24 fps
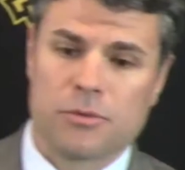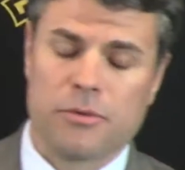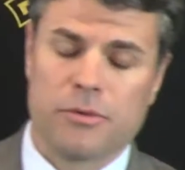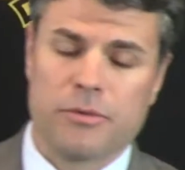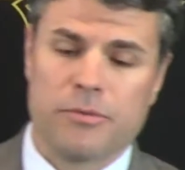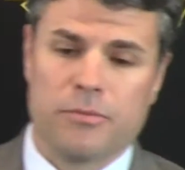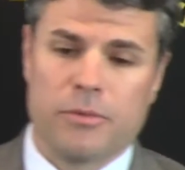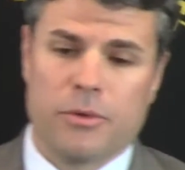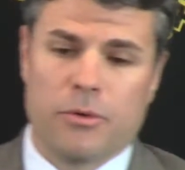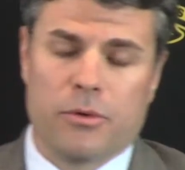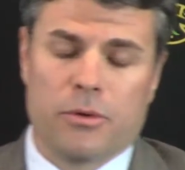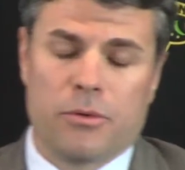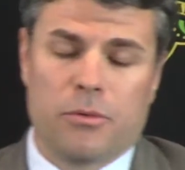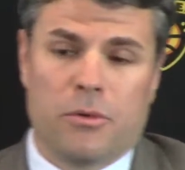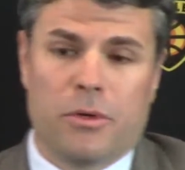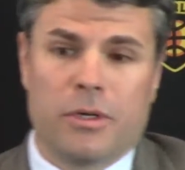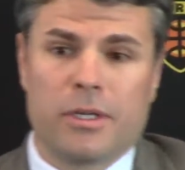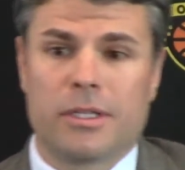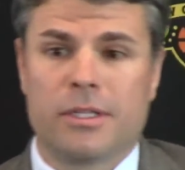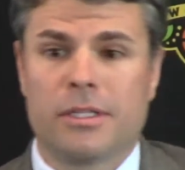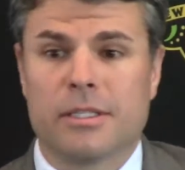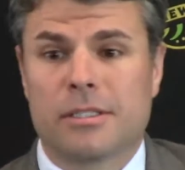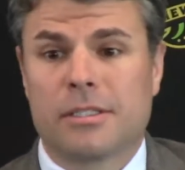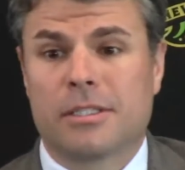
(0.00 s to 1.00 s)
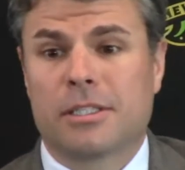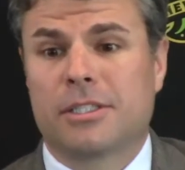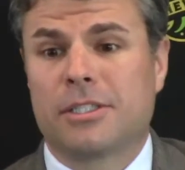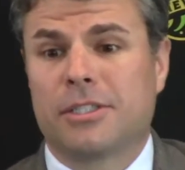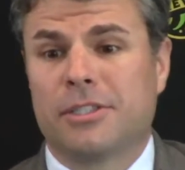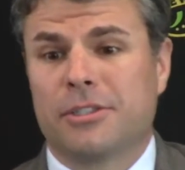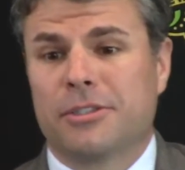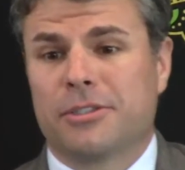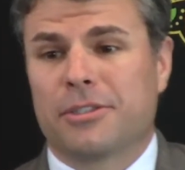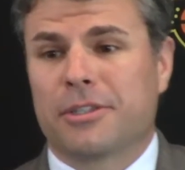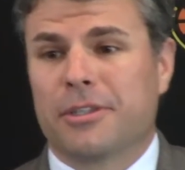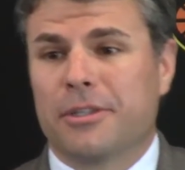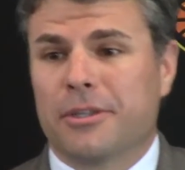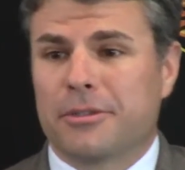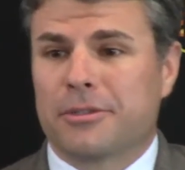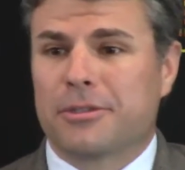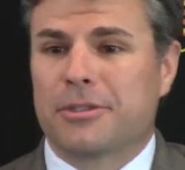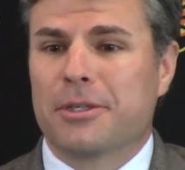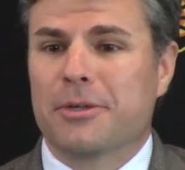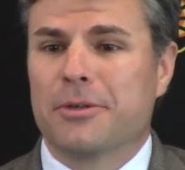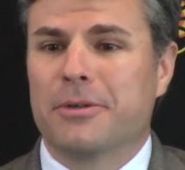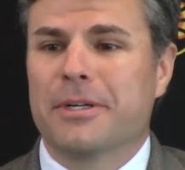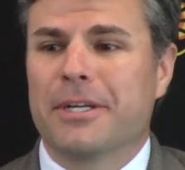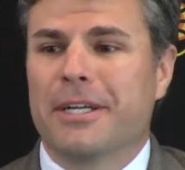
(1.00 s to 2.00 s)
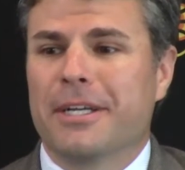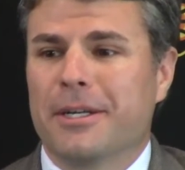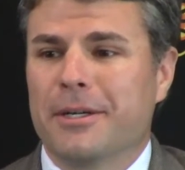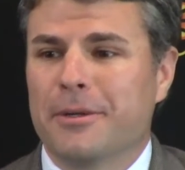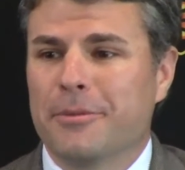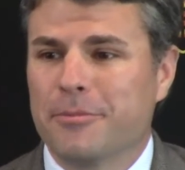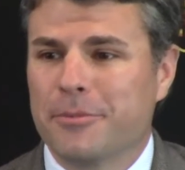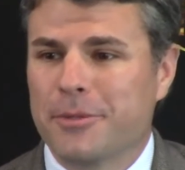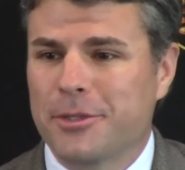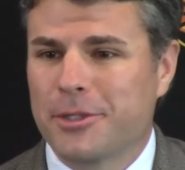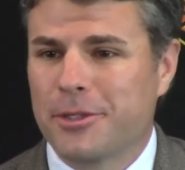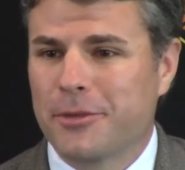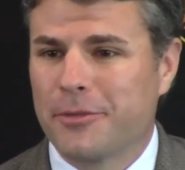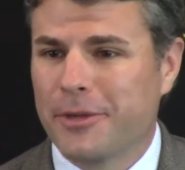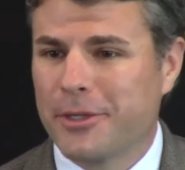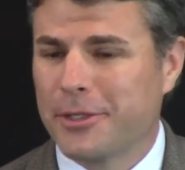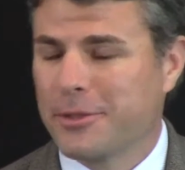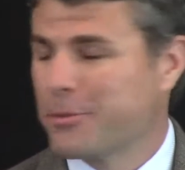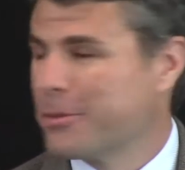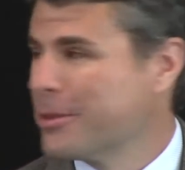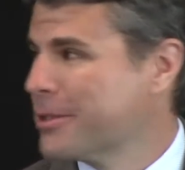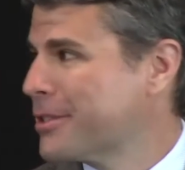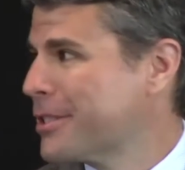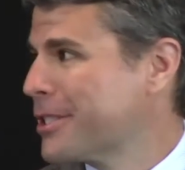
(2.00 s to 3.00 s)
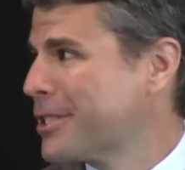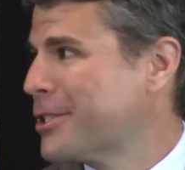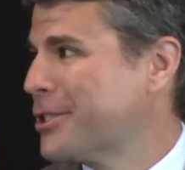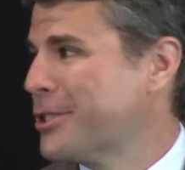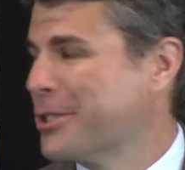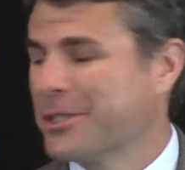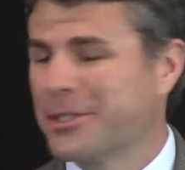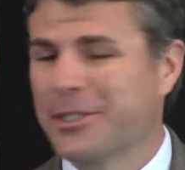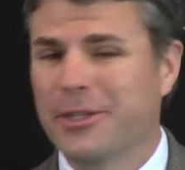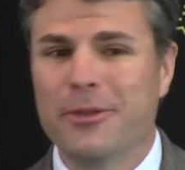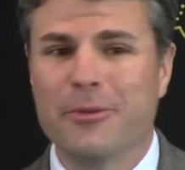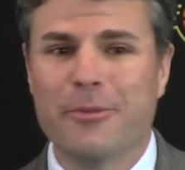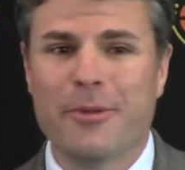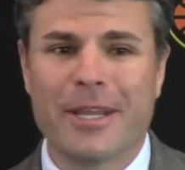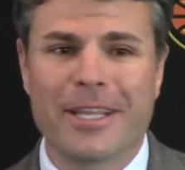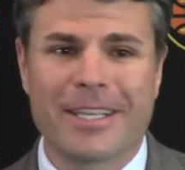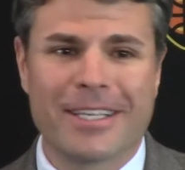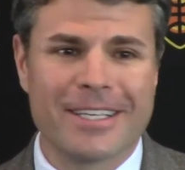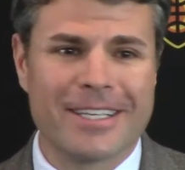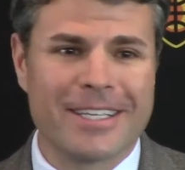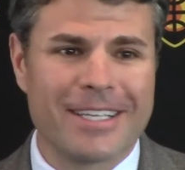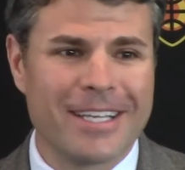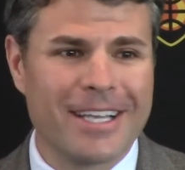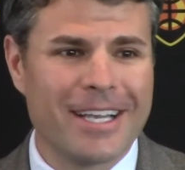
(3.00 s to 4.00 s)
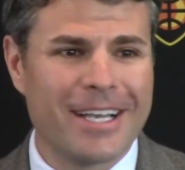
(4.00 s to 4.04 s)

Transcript: we were awarded this 6 years ago, so this event has been 6 years in the making.